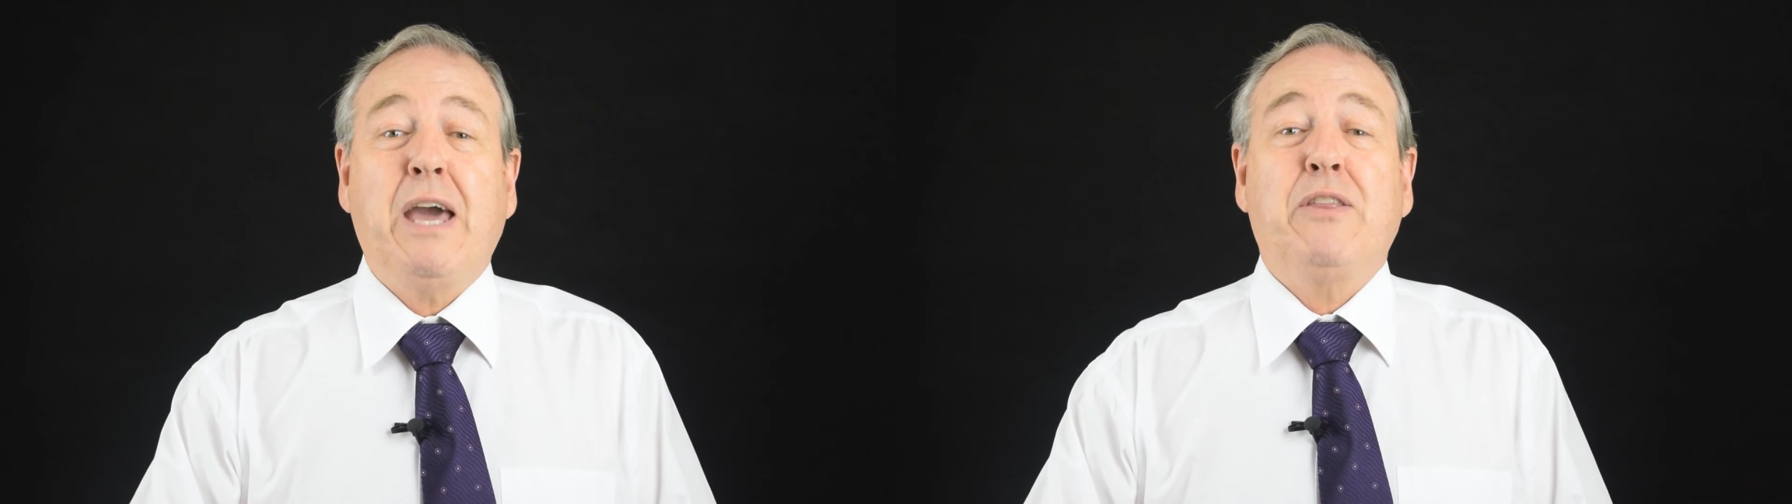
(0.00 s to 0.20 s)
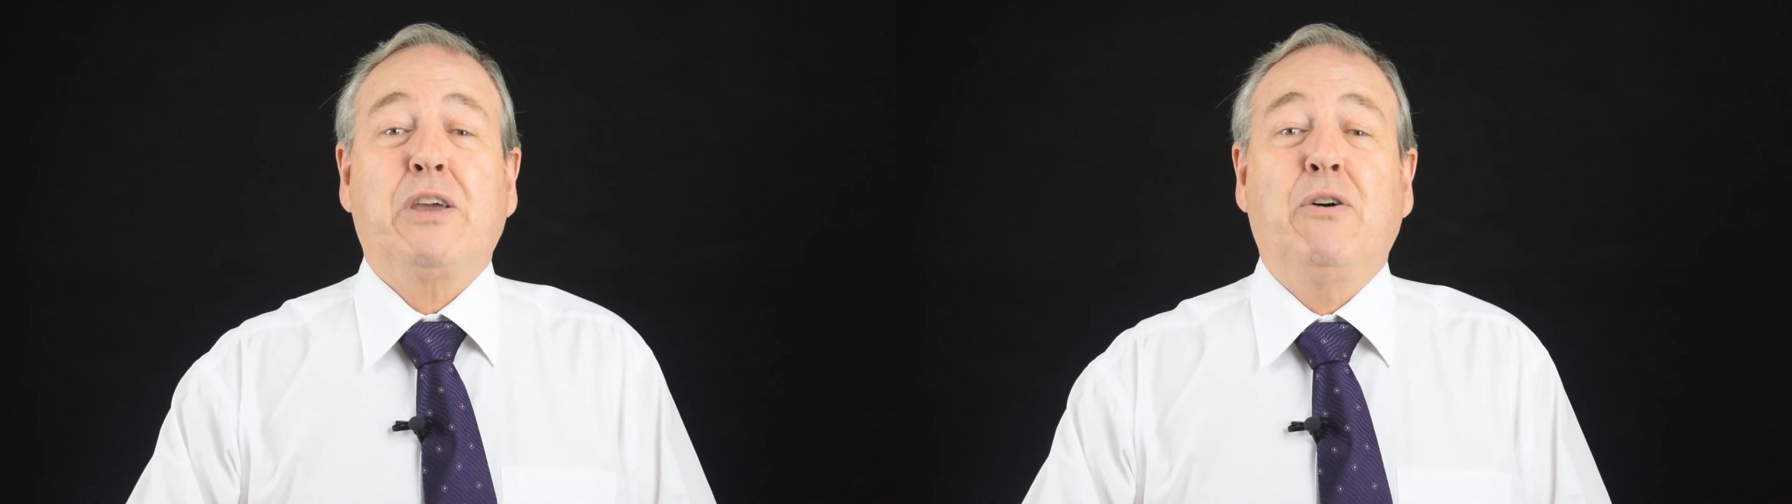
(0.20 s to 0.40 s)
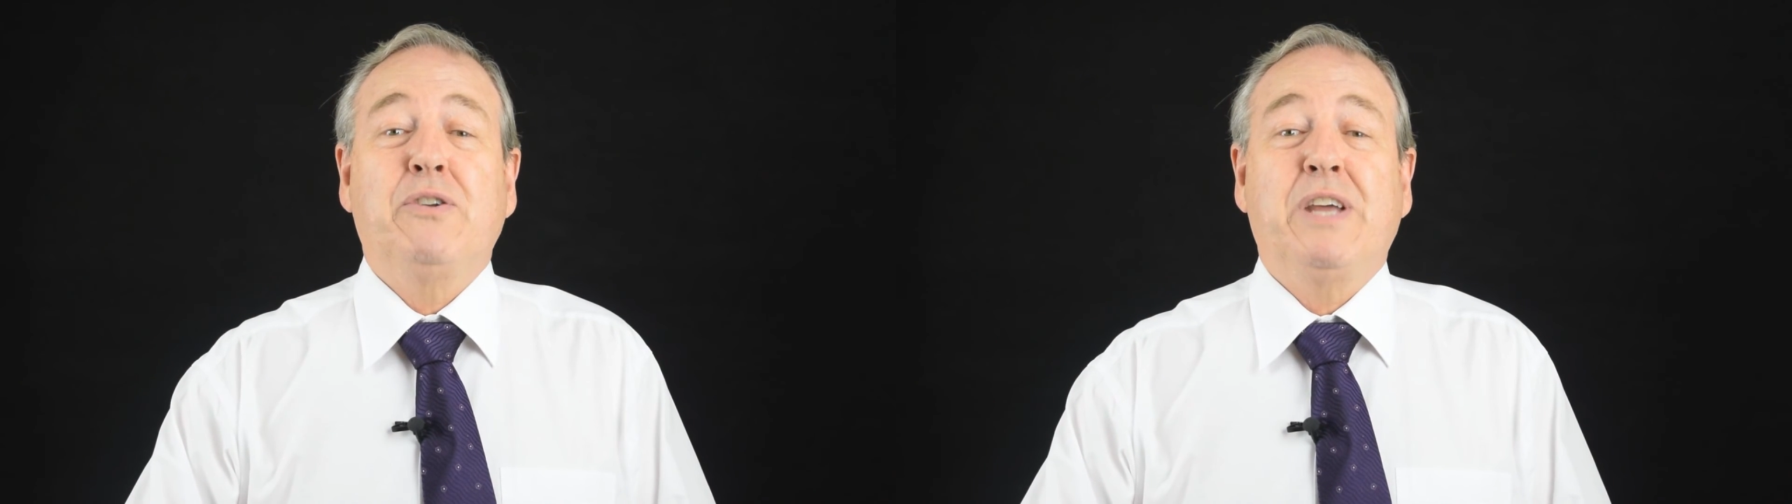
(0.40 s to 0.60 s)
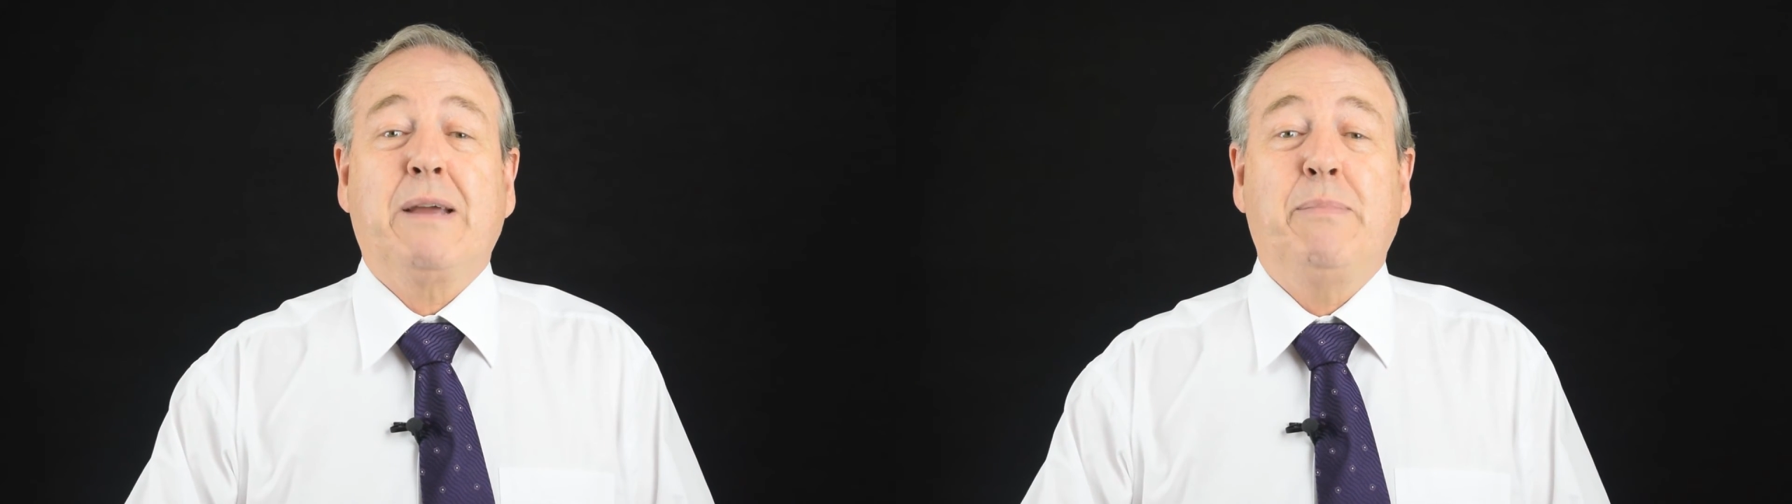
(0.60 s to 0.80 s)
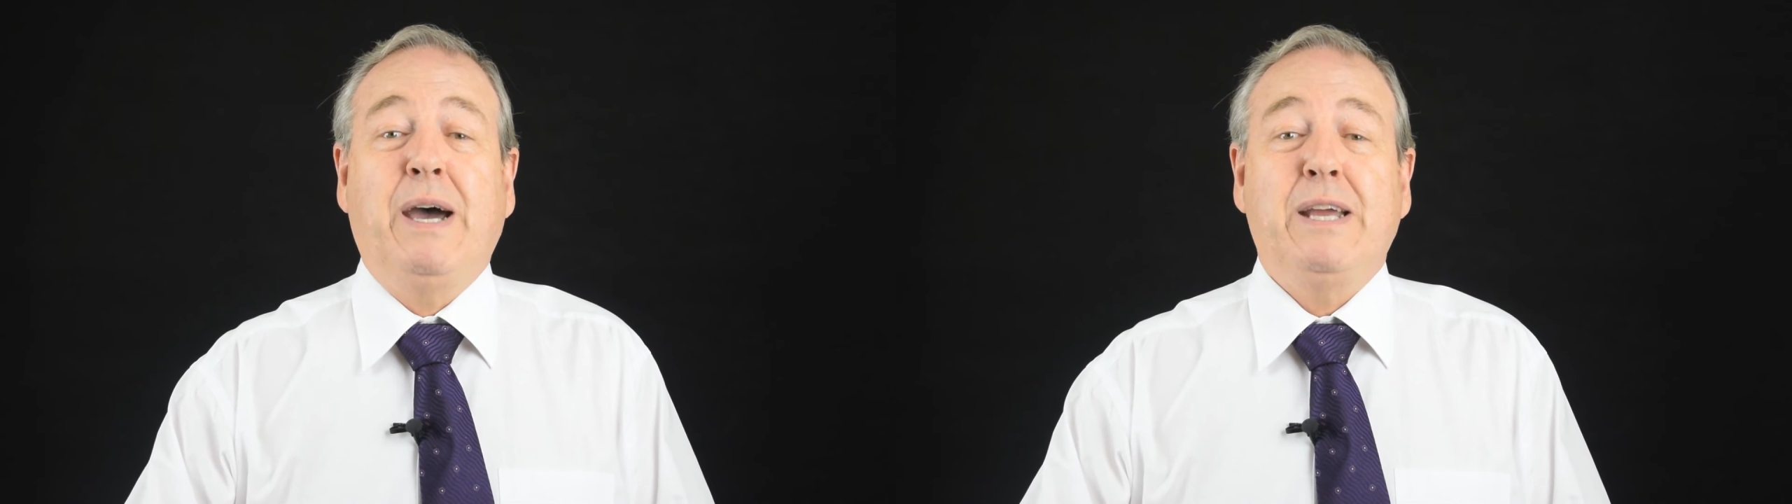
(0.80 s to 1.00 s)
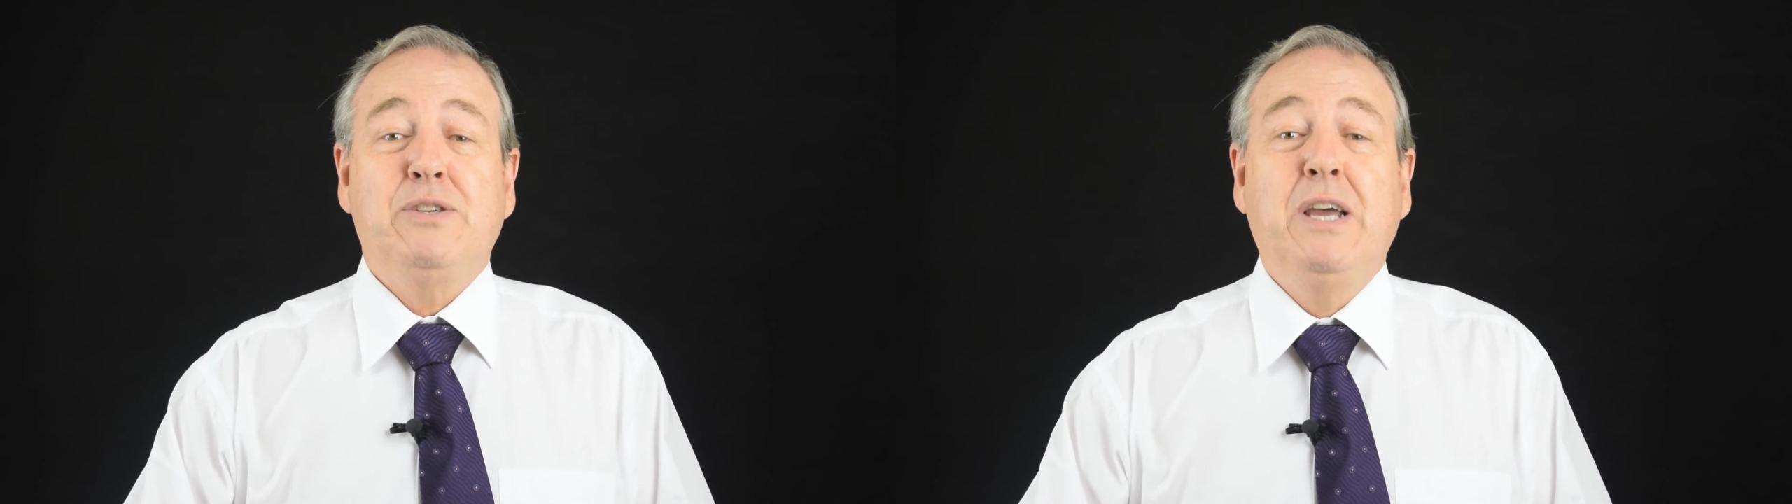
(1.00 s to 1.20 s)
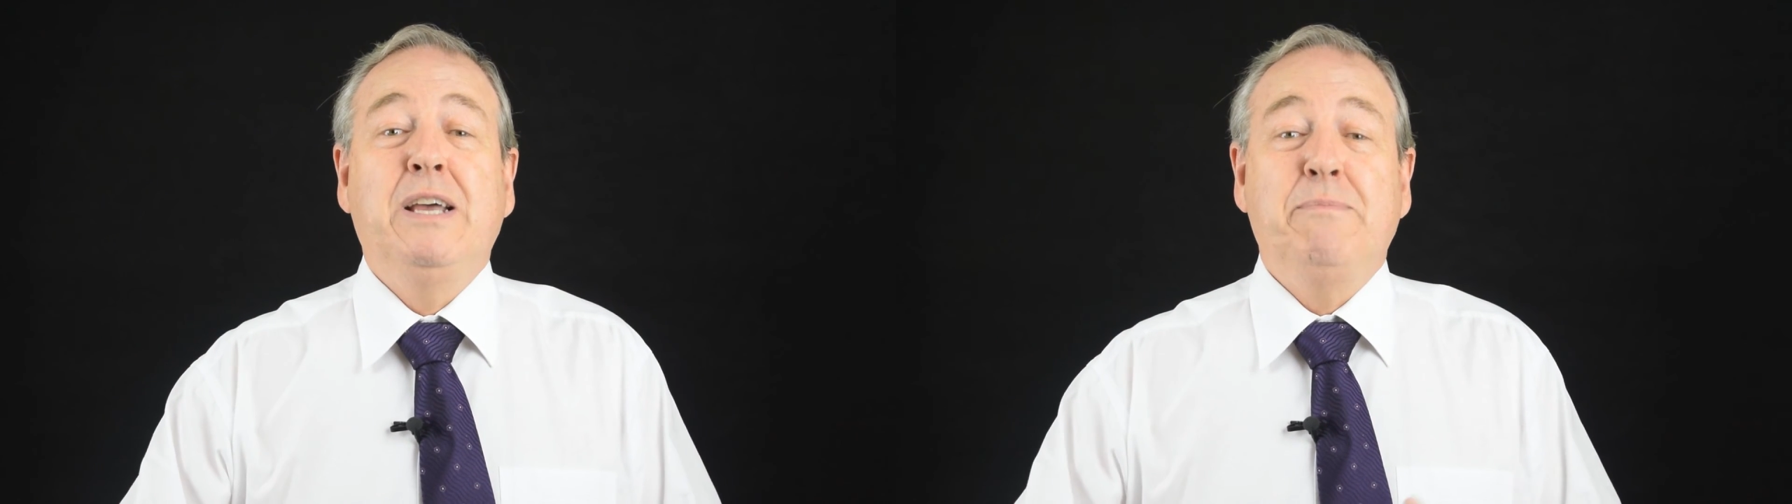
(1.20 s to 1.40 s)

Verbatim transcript: go to the contact page,